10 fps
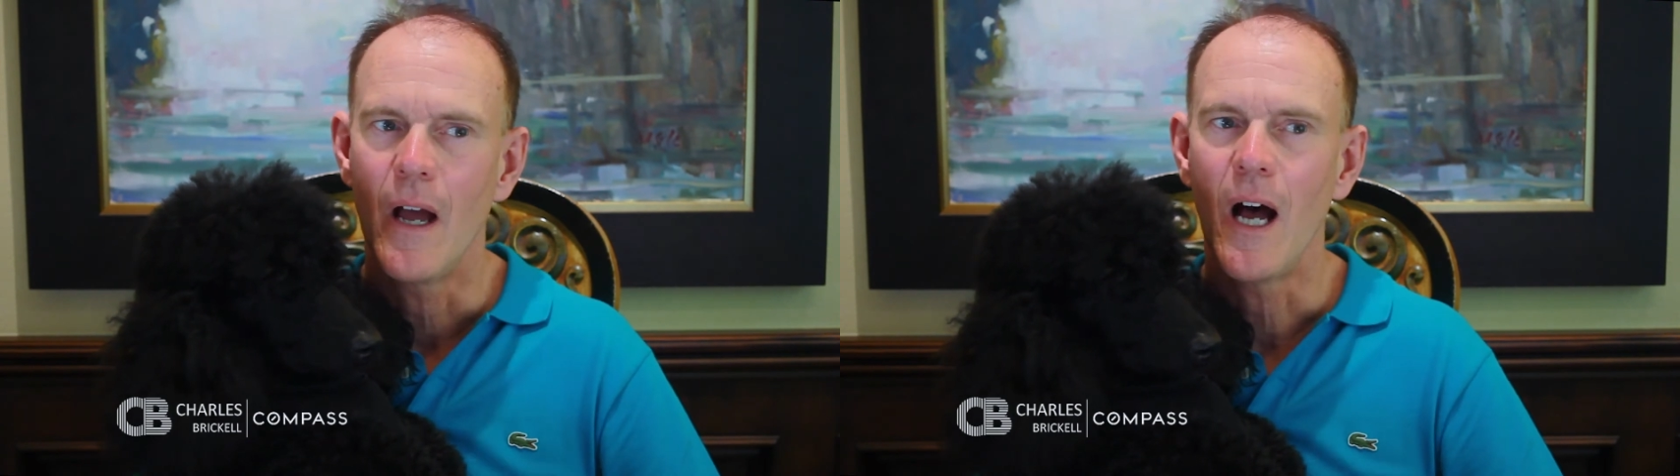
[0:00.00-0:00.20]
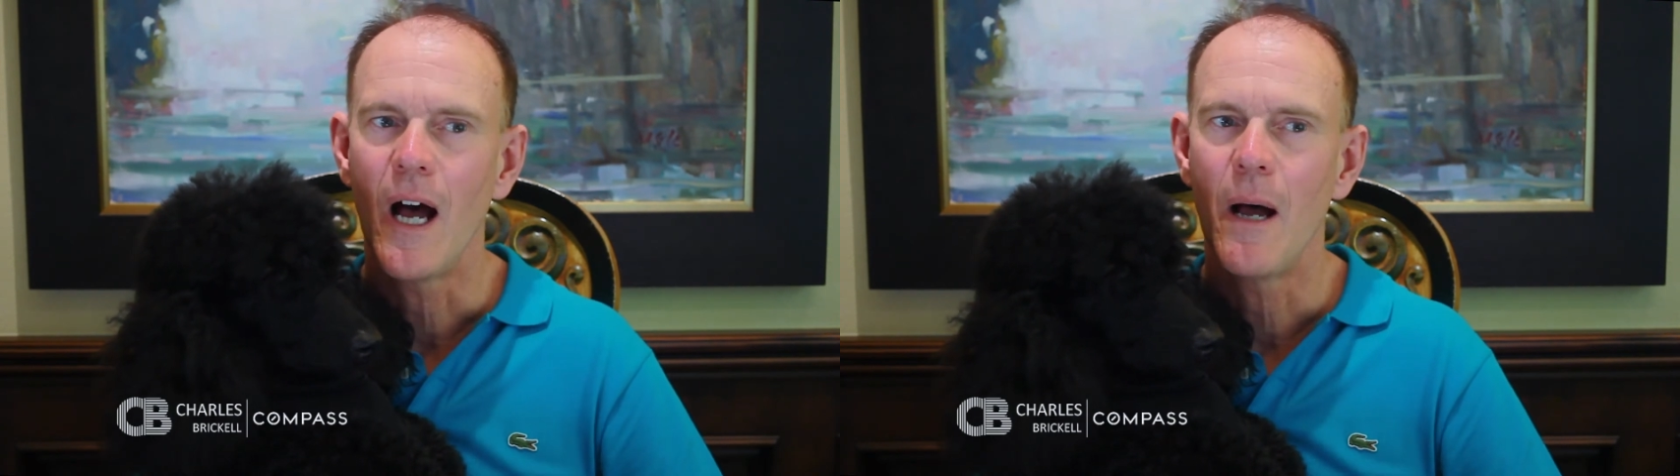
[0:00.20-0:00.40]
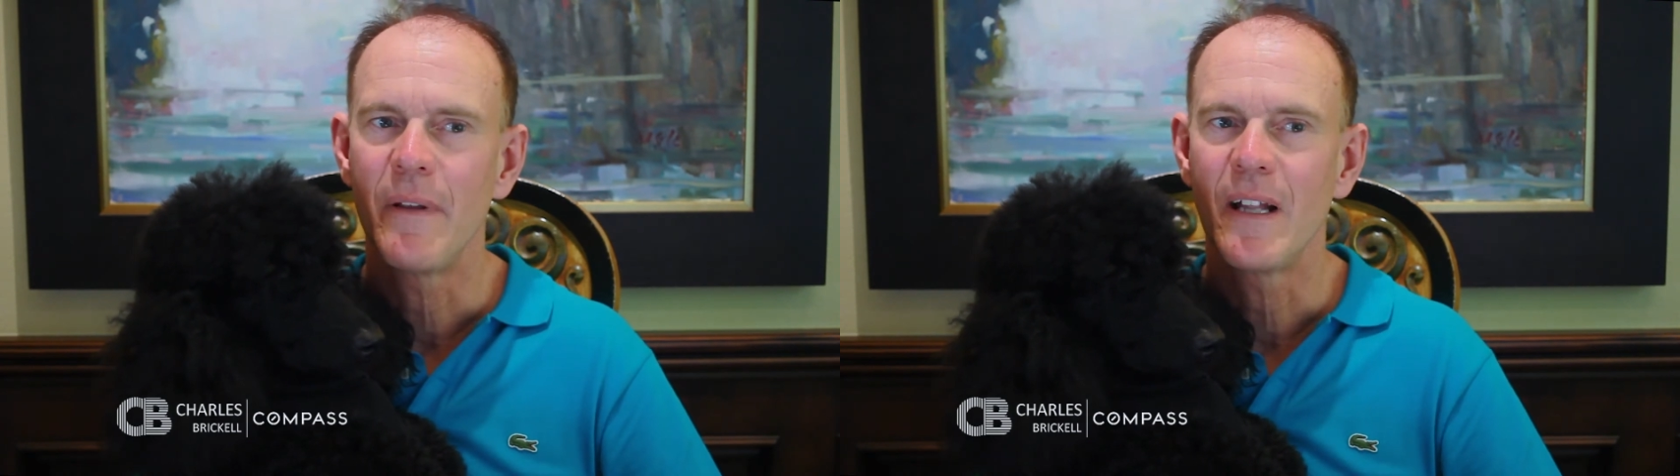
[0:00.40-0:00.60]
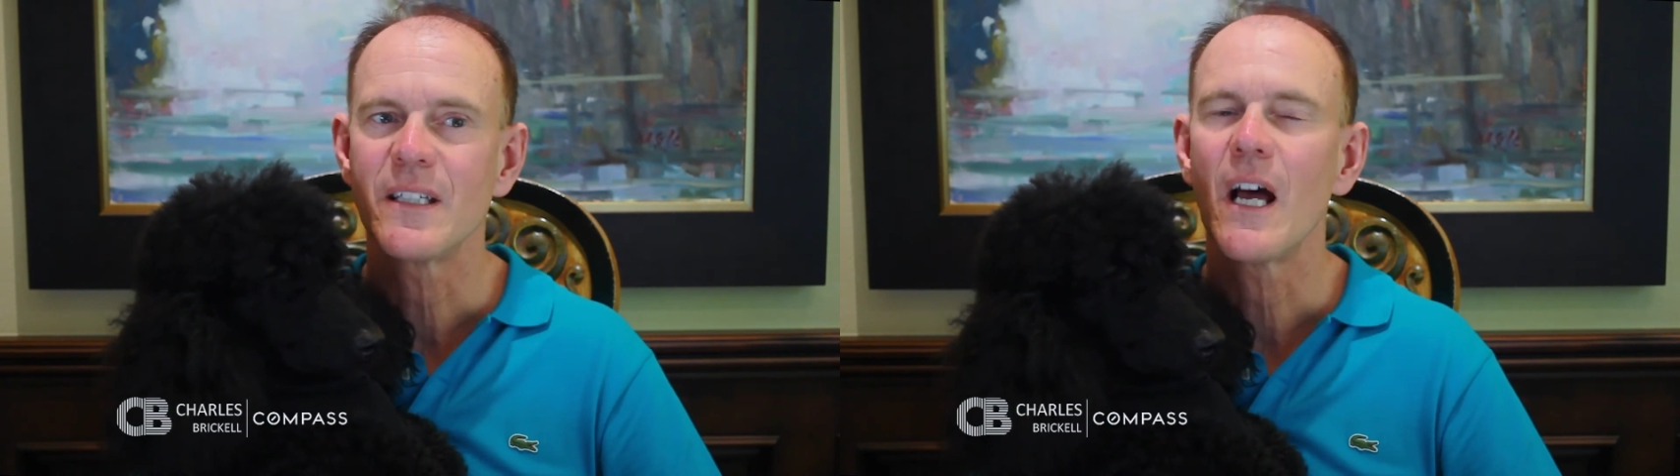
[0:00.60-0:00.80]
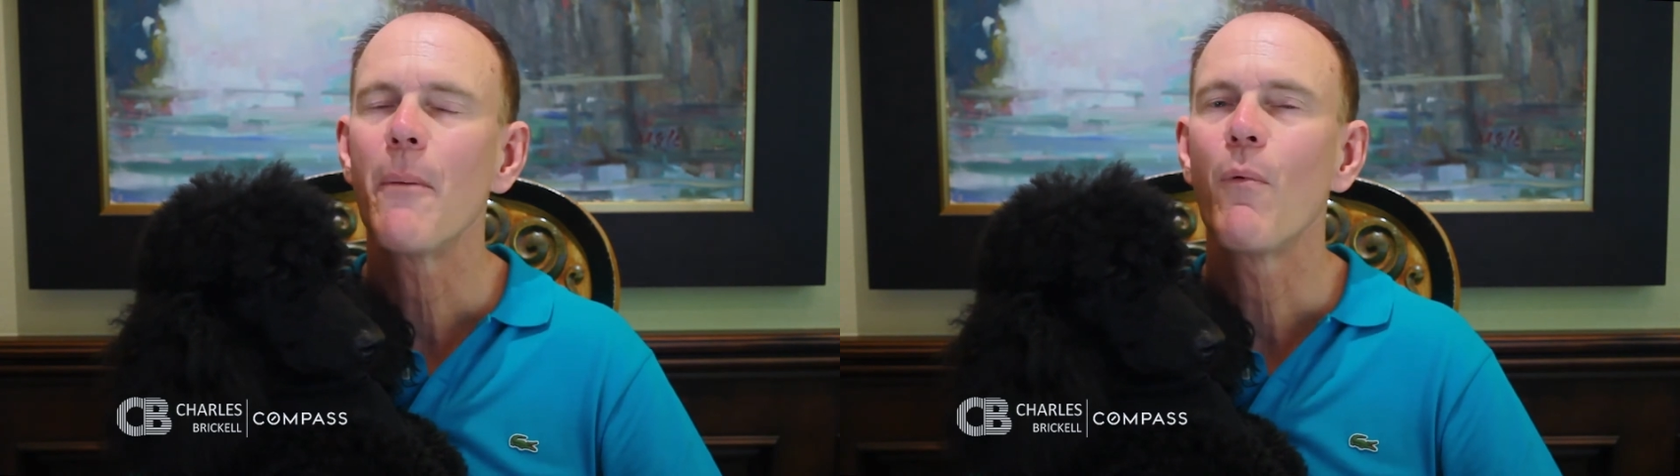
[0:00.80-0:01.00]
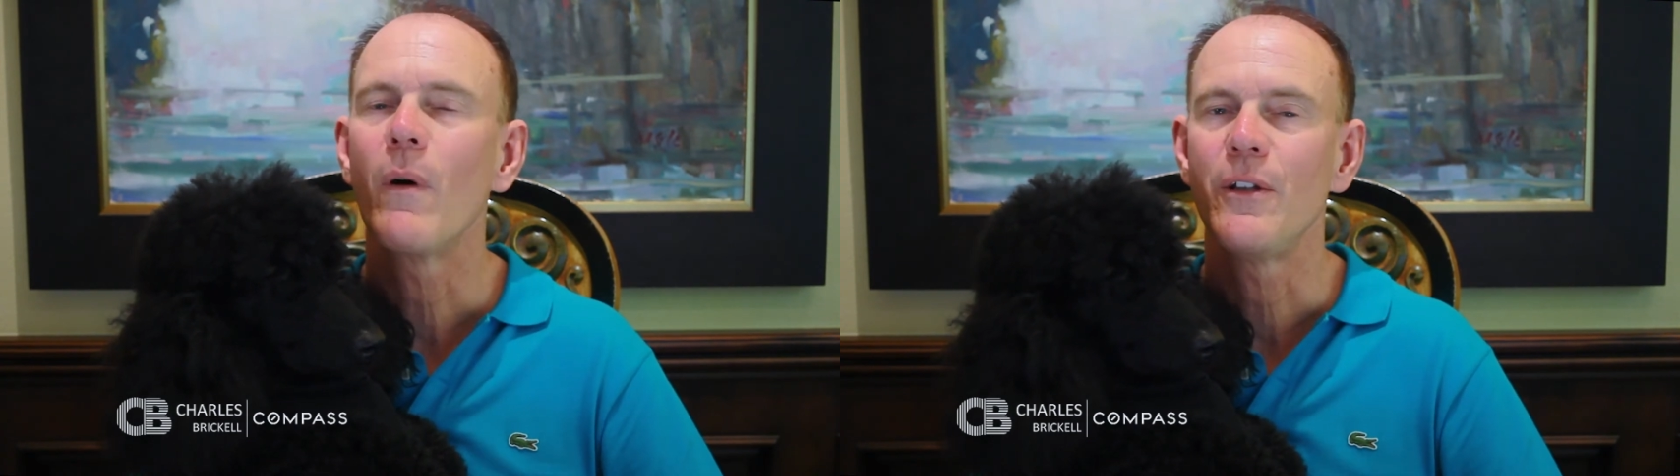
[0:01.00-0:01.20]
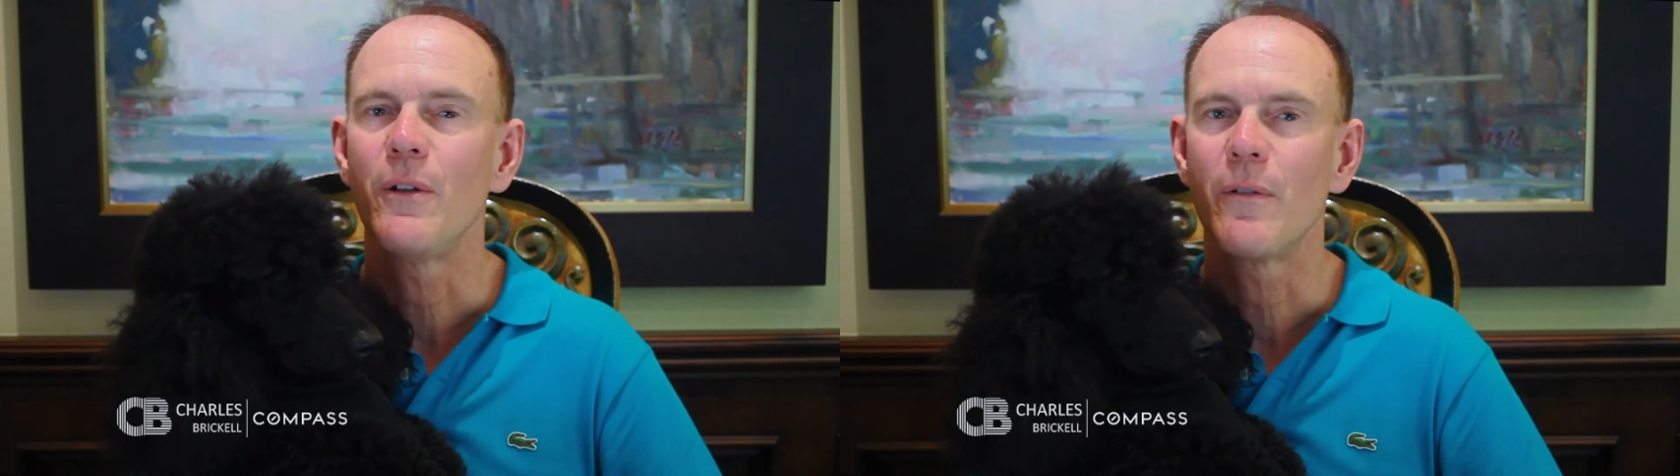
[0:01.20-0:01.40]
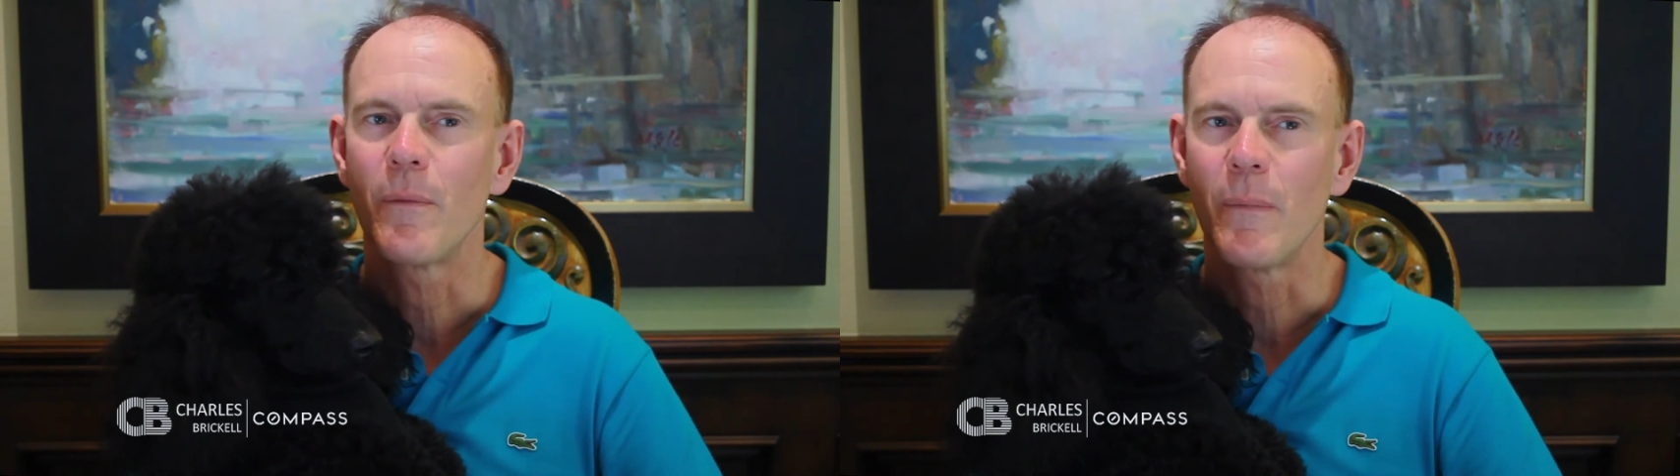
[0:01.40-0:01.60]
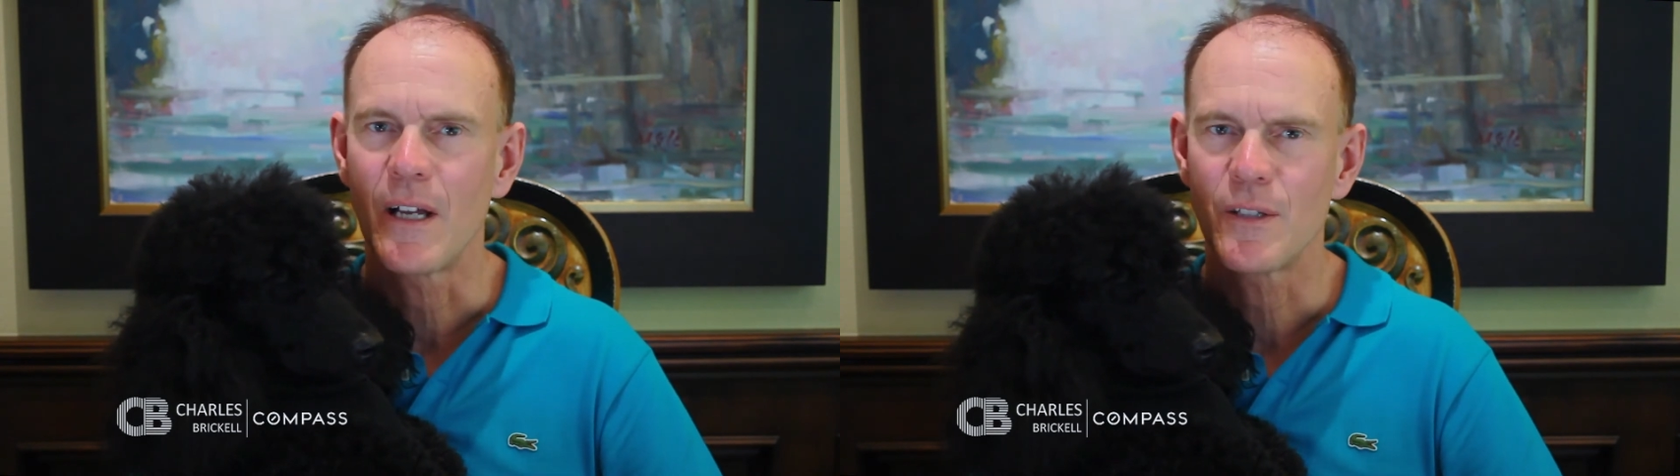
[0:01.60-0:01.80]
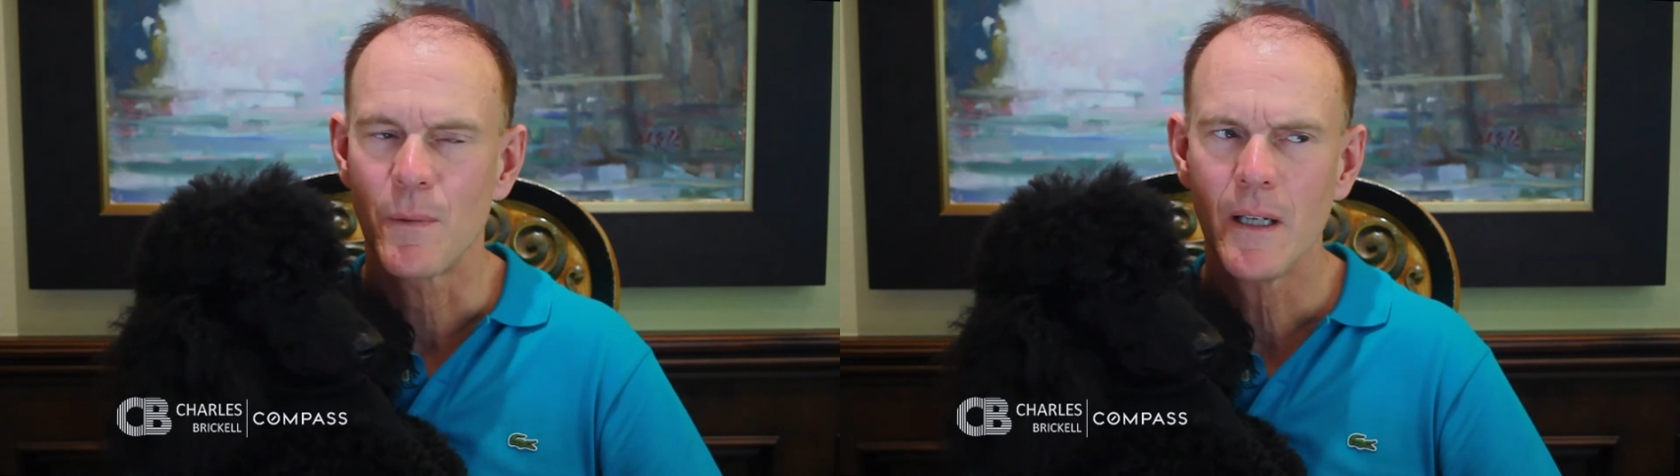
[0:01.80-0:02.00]
um, and that's up one unit from
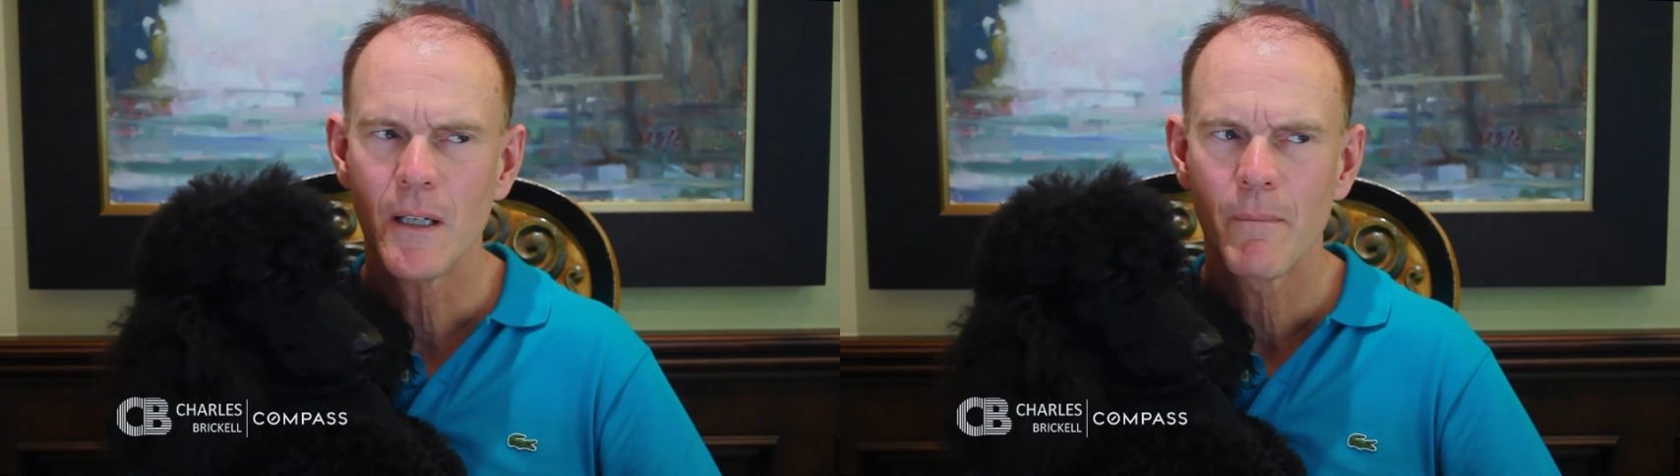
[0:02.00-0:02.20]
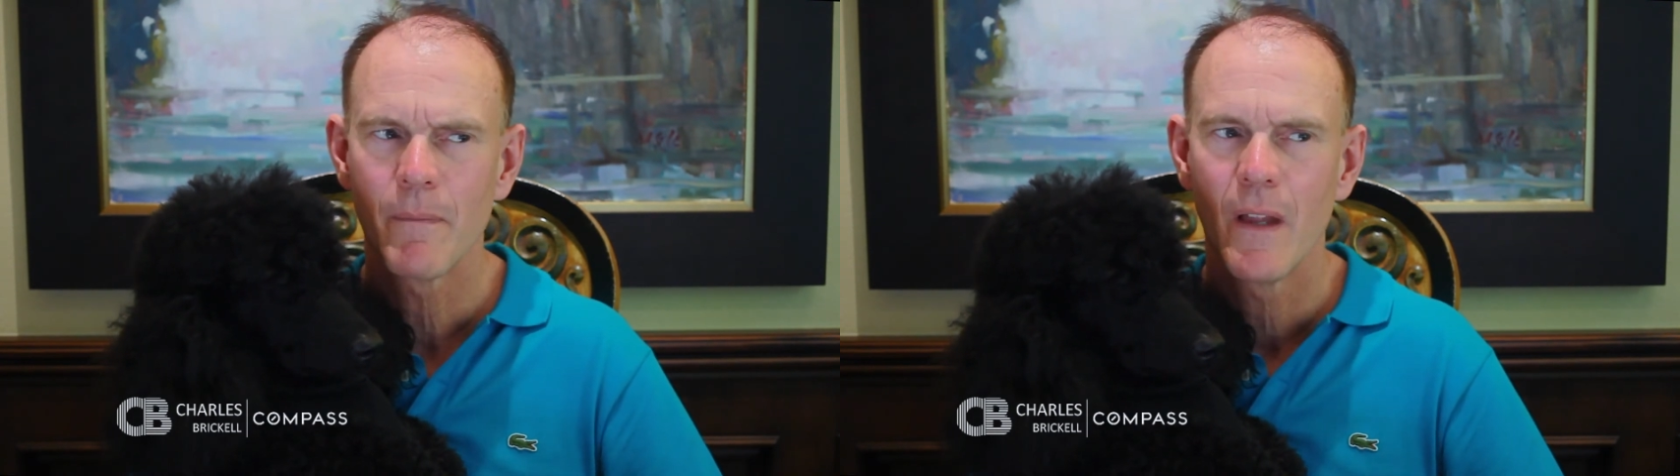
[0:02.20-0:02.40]
last week.